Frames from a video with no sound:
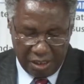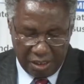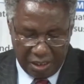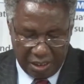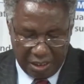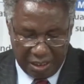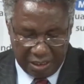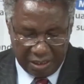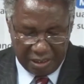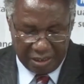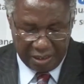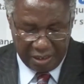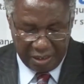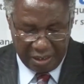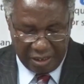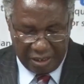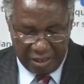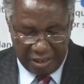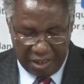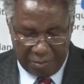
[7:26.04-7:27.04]
And
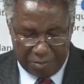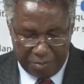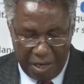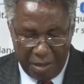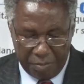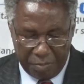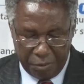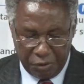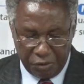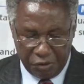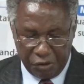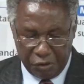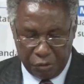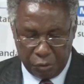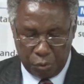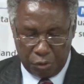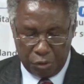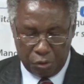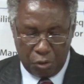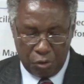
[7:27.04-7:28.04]
the purpose is
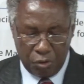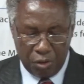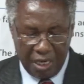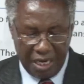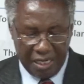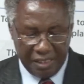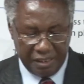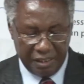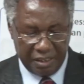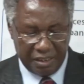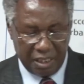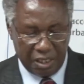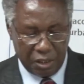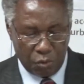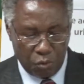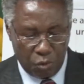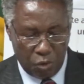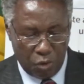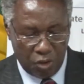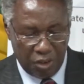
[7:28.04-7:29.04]
to recognize and
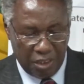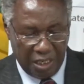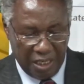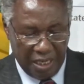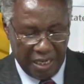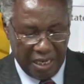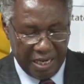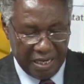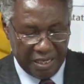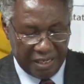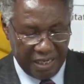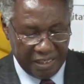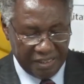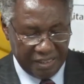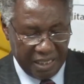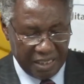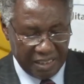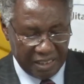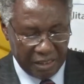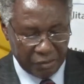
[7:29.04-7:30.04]
reward a
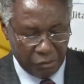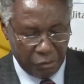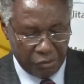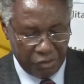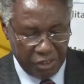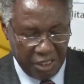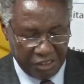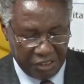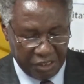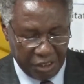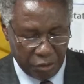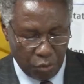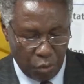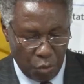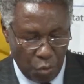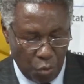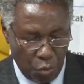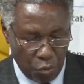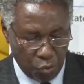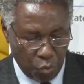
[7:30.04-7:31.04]
residents association
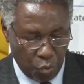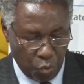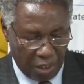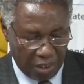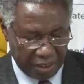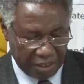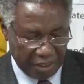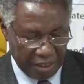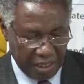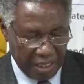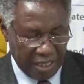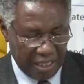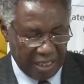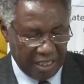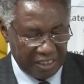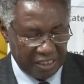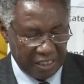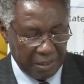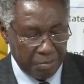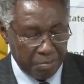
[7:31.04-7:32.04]
whose work
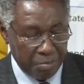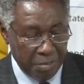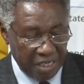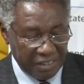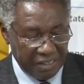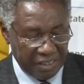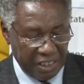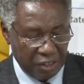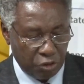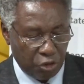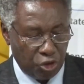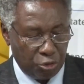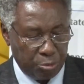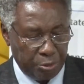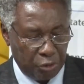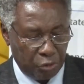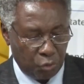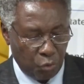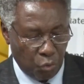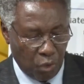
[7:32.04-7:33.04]
has immensely
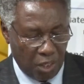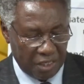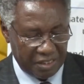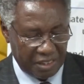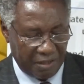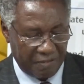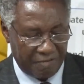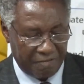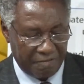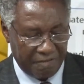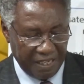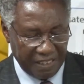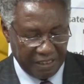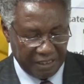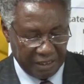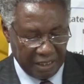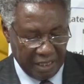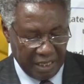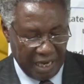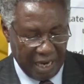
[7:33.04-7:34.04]
contributed towards the
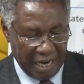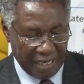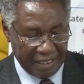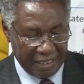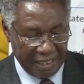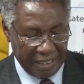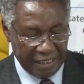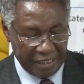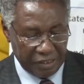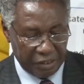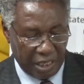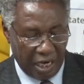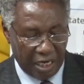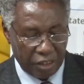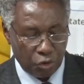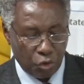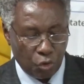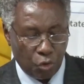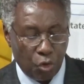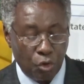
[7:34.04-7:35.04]
fight against
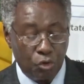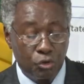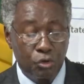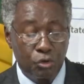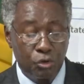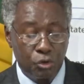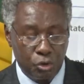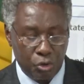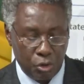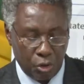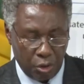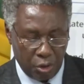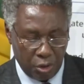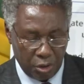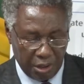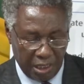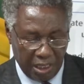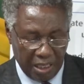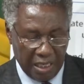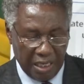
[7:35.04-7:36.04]

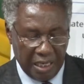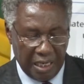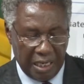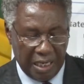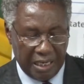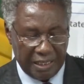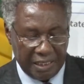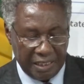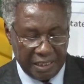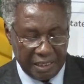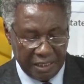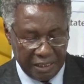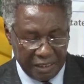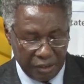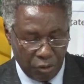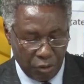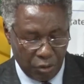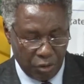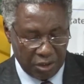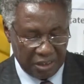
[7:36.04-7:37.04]
uncontrolled and
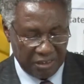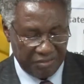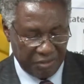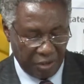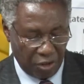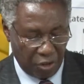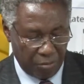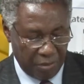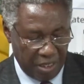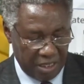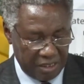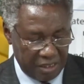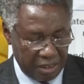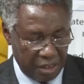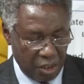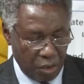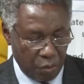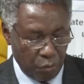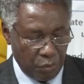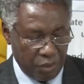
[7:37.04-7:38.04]
illegal developments
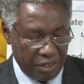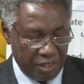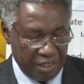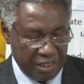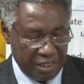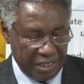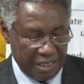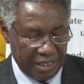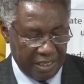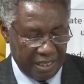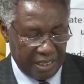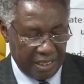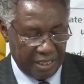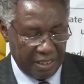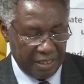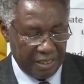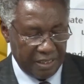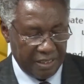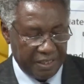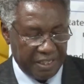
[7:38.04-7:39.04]
within
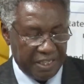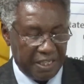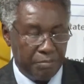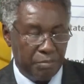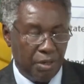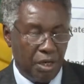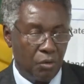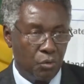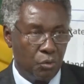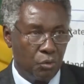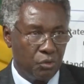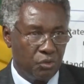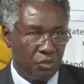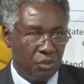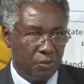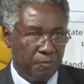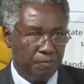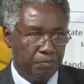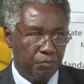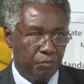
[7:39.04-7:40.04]
their neighborhoods.